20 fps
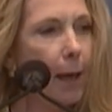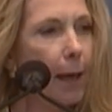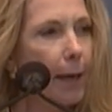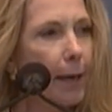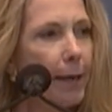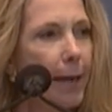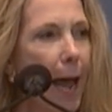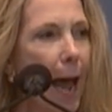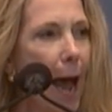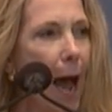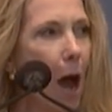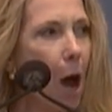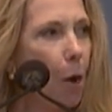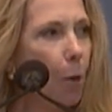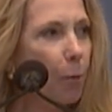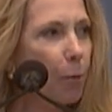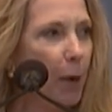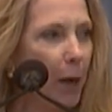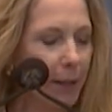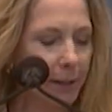Now,
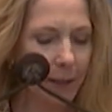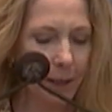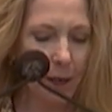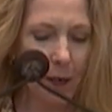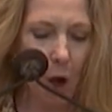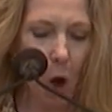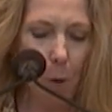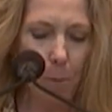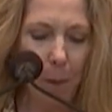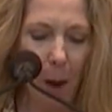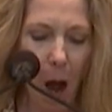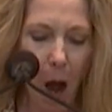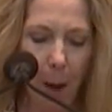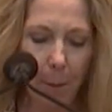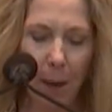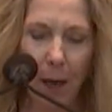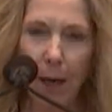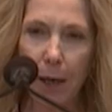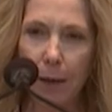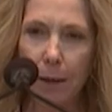President
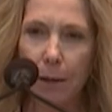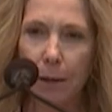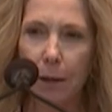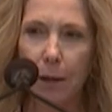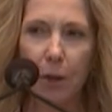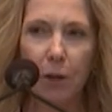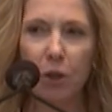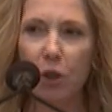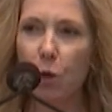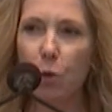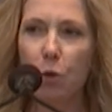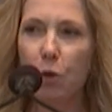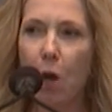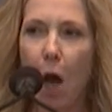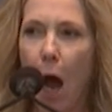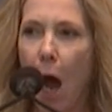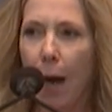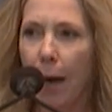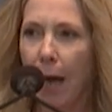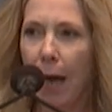Obama, do
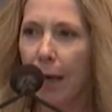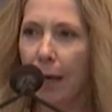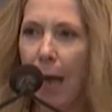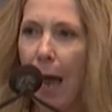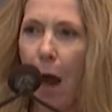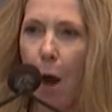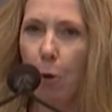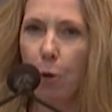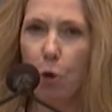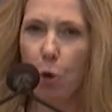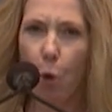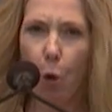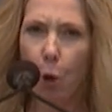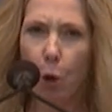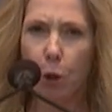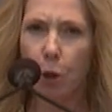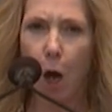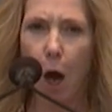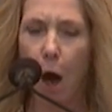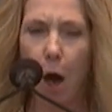not allow your
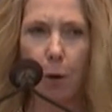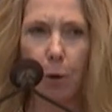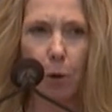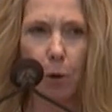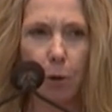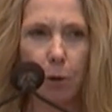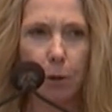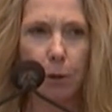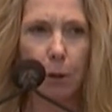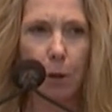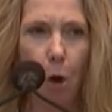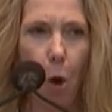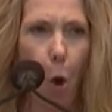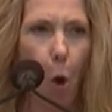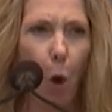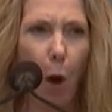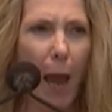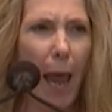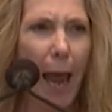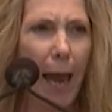daughters
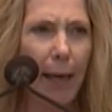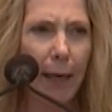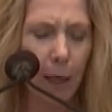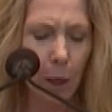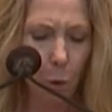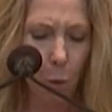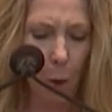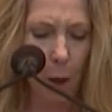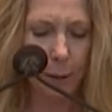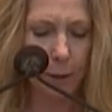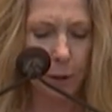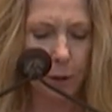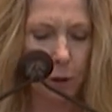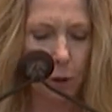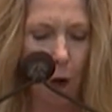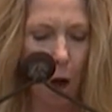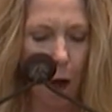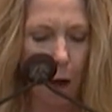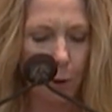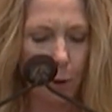or anyone's
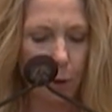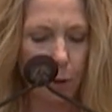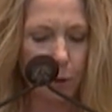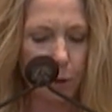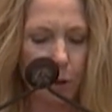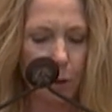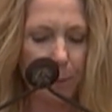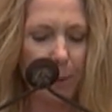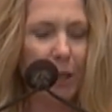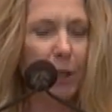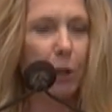daughters to be